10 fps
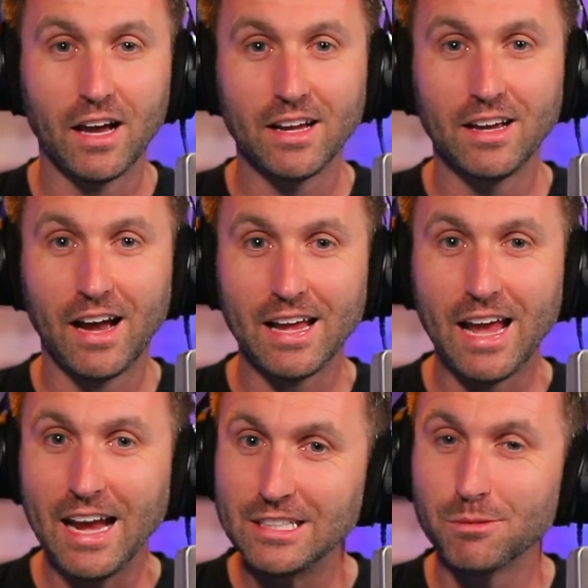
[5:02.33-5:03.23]
I
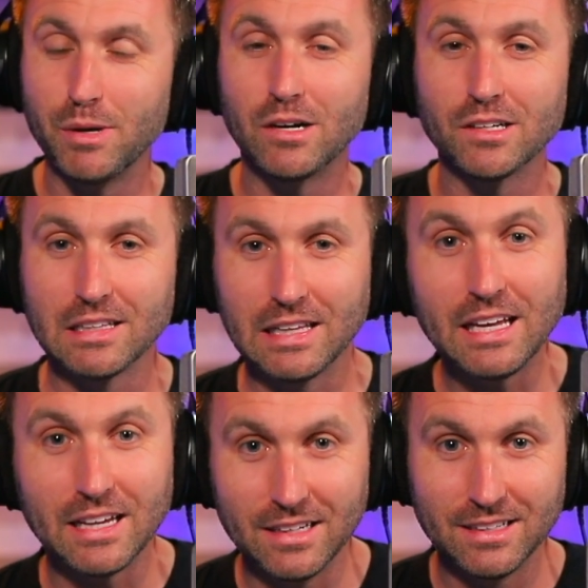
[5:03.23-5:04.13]
hate to bury a
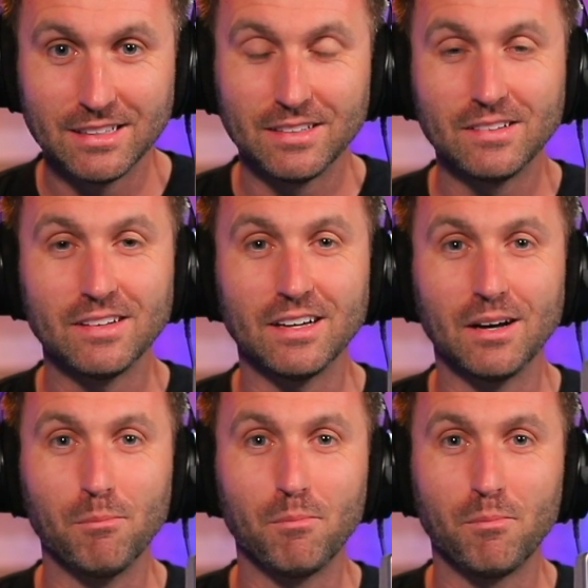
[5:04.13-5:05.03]
lead,
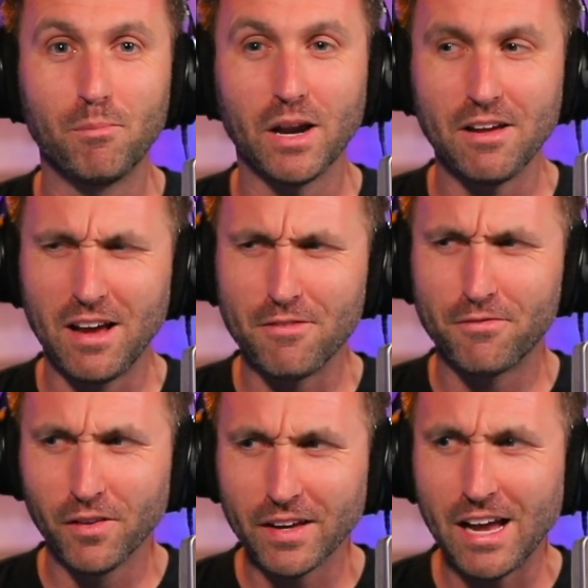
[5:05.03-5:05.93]
but I
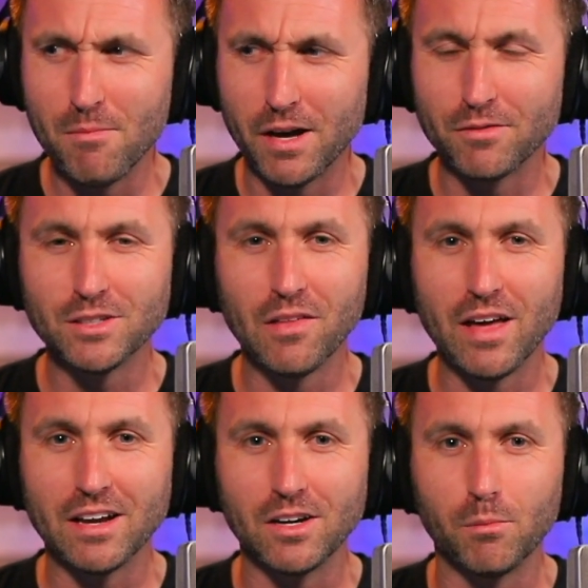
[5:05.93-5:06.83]
feel like I might have done
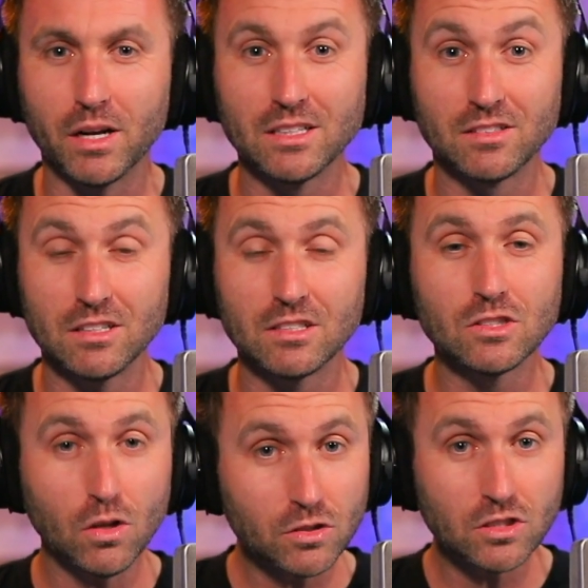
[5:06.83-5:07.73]
that here because this
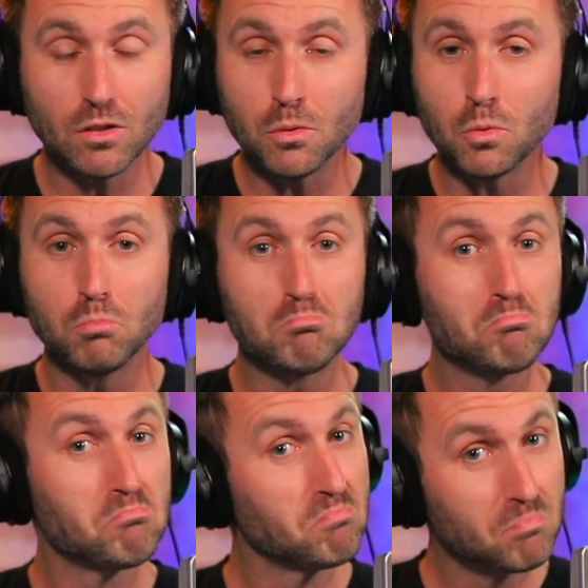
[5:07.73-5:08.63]
is also
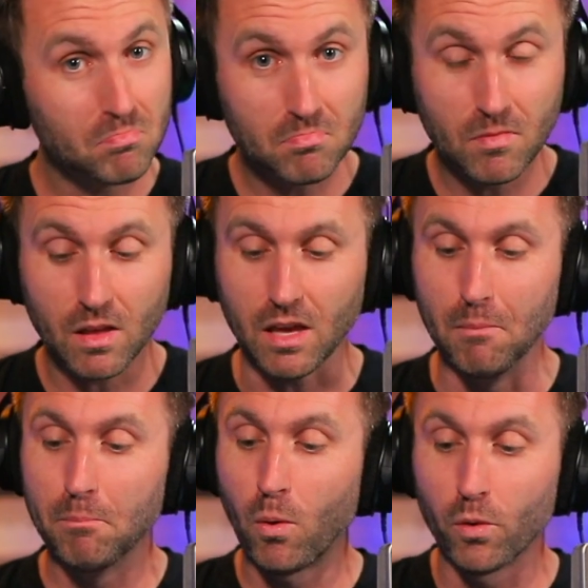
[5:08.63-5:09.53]

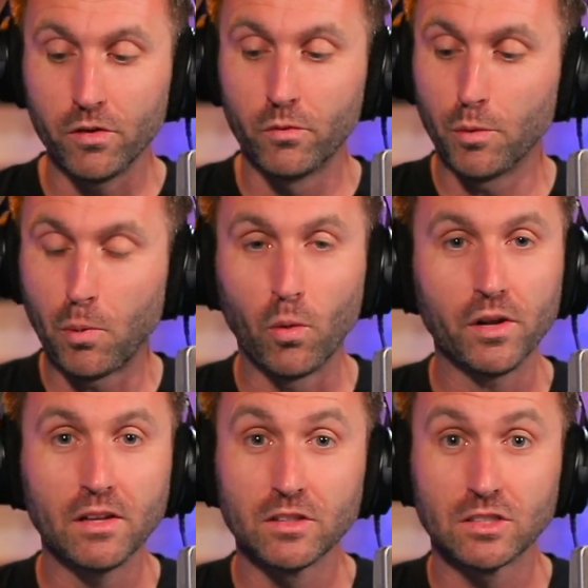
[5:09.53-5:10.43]
important
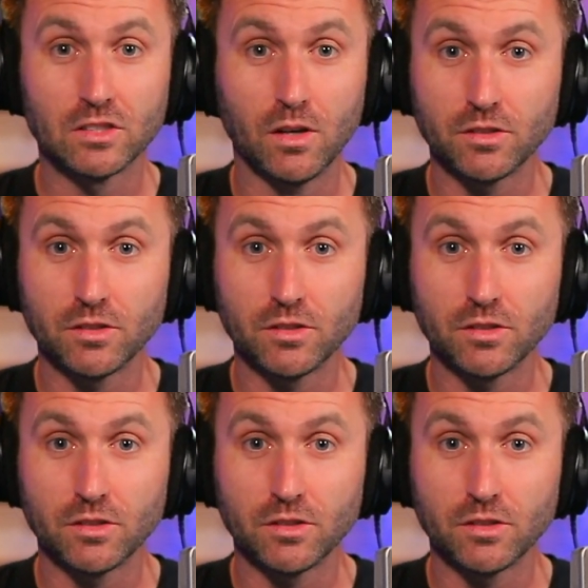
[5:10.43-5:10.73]
reporting. This is